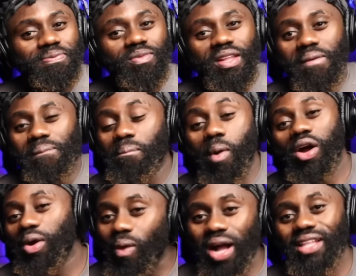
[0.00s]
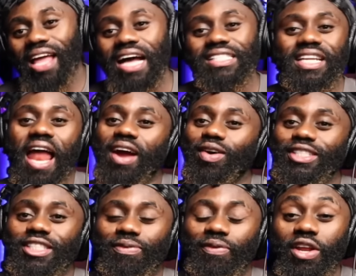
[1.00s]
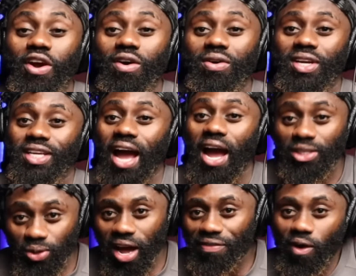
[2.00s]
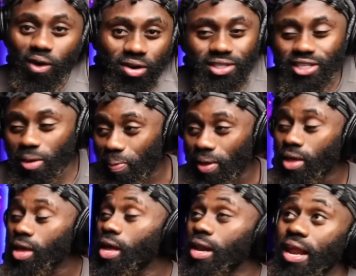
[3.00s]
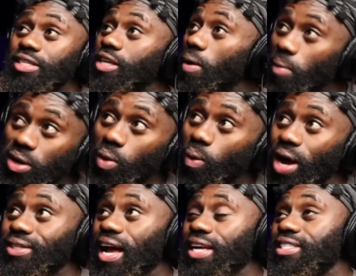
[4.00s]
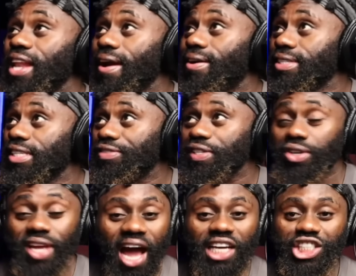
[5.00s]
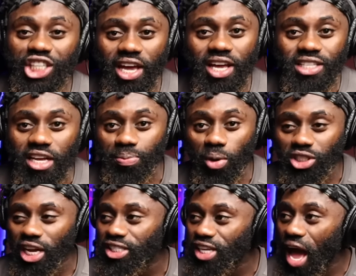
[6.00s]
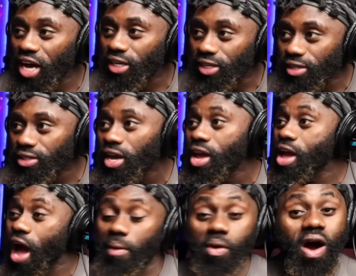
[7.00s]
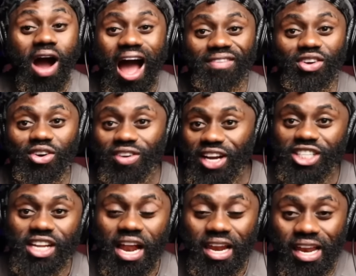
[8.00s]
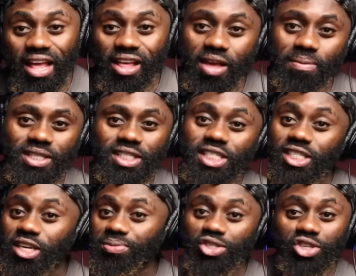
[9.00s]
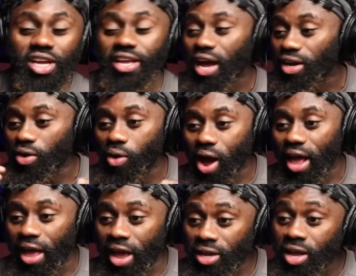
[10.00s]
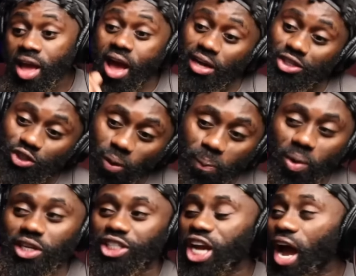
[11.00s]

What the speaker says: more than 1,000 likes on this video. Y'all do that for Uncle Zippy. Let's get more than 1,000 likes on this video. Y'all share it as much as y'all could. I'm going to have the original link in my description so that y'all can go ahead and support the channel